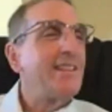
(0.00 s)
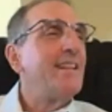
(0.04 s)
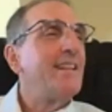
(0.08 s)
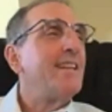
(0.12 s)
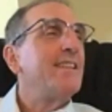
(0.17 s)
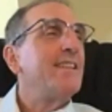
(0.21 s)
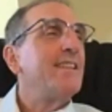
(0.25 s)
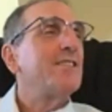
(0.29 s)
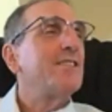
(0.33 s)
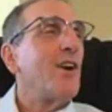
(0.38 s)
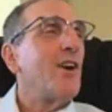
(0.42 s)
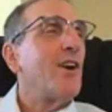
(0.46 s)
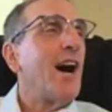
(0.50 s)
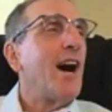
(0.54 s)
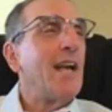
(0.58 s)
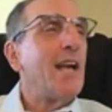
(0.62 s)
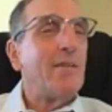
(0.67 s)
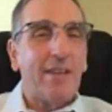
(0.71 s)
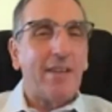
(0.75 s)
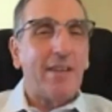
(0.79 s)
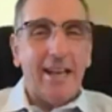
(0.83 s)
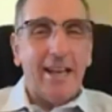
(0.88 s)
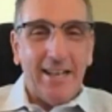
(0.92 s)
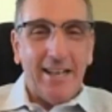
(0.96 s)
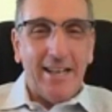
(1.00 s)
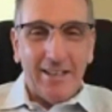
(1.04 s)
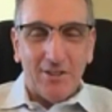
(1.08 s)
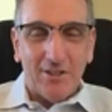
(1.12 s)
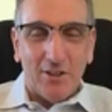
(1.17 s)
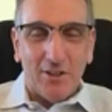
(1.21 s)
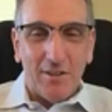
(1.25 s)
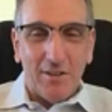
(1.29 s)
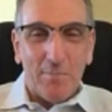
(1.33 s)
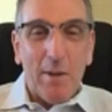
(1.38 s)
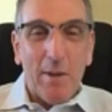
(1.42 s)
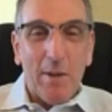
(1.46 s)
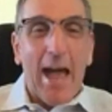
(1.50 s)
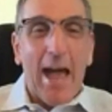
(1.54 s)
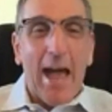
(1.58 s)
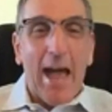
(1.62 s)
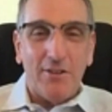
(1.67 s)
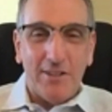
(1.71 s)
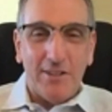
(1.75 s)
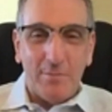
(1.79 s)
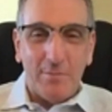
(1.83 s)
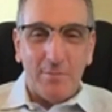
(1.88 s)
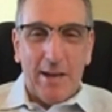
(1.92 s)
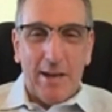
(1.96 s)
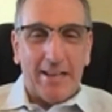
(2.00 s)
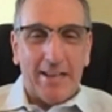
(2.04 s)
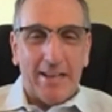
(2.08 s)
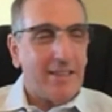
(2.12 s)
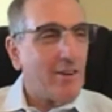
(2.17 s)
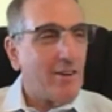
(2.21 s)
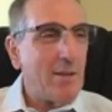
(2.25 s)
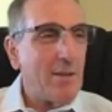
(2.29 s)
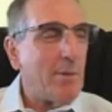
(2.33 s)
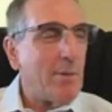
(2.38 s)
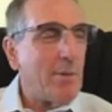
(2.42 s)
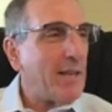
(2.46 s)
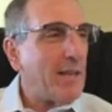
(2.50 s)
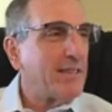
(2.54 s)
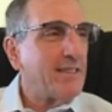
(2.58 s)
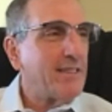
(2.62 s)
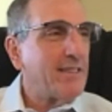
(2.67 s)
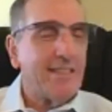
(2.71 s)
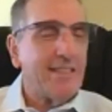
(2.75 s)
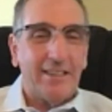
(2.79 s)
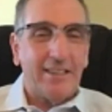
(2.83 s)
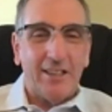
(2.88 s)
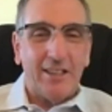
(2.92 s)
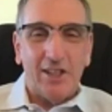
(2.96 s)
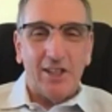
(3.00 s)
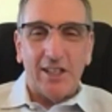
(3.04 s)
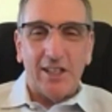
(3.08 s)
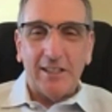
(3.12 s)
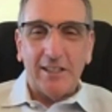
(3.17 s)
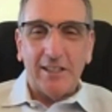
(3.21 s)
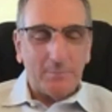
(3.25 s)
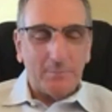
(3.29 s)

So I am getting sort of pounded back there, and he basically said, "Look,